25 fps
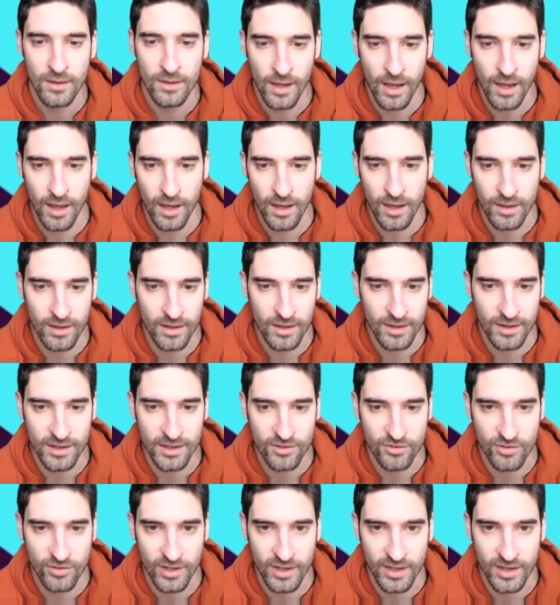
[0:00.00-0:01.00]
at
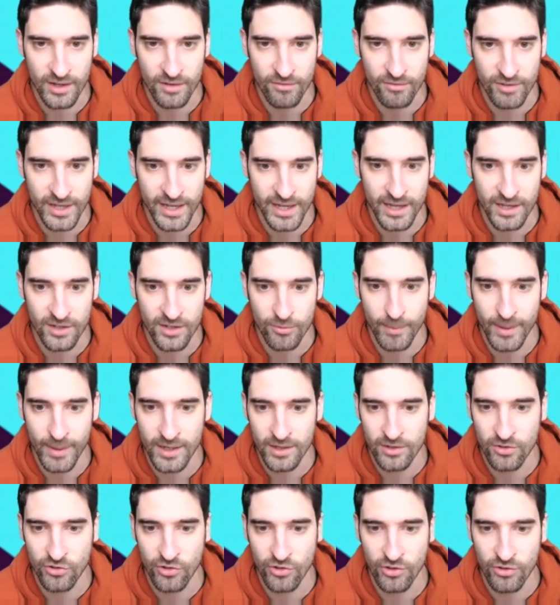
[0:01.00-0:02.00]
least in kind of engaged
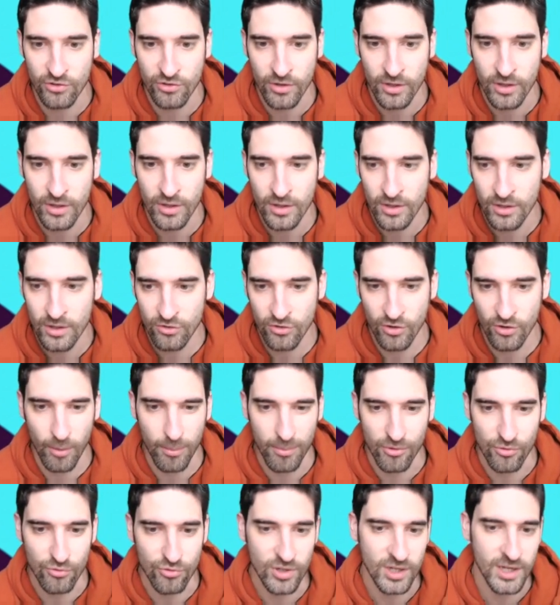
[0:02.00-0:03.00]
managers, top
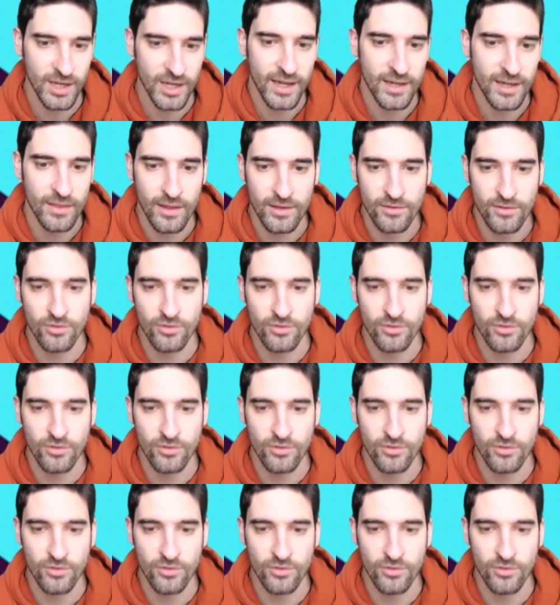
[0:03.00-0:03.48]
100k, that